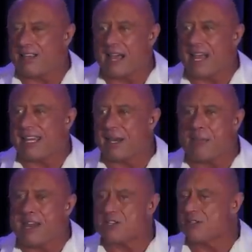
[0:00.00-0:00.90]
I can't
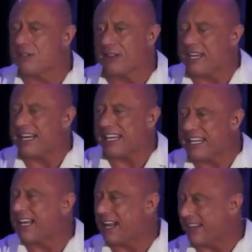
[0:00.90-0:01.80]
imagine letting a
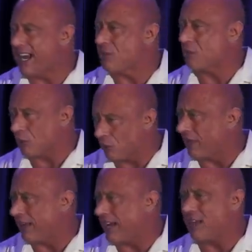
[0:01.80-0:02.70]
kid out of the house, a girl
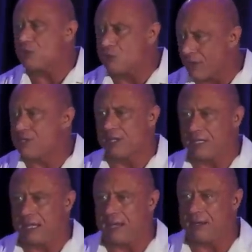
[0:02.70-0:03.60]
out of the house, dressed like
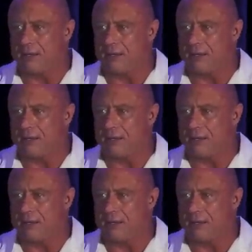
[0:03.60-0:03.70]
that.